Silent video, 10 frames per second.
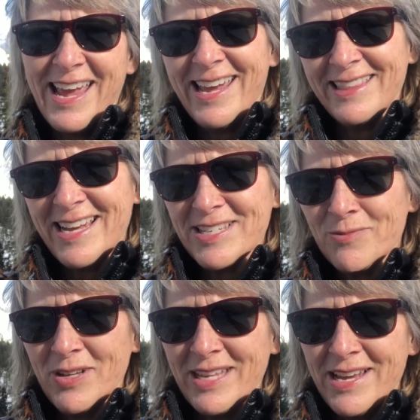And
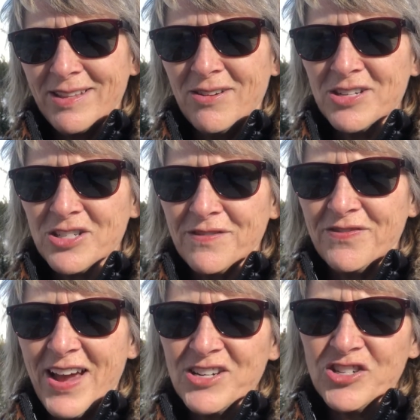that's when they launched a
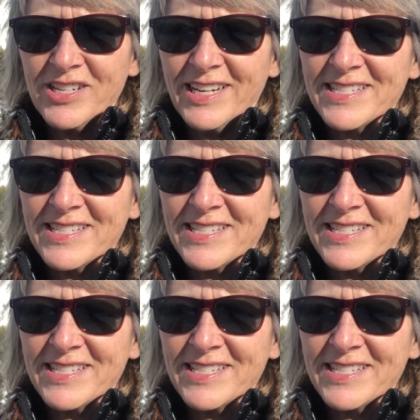fashion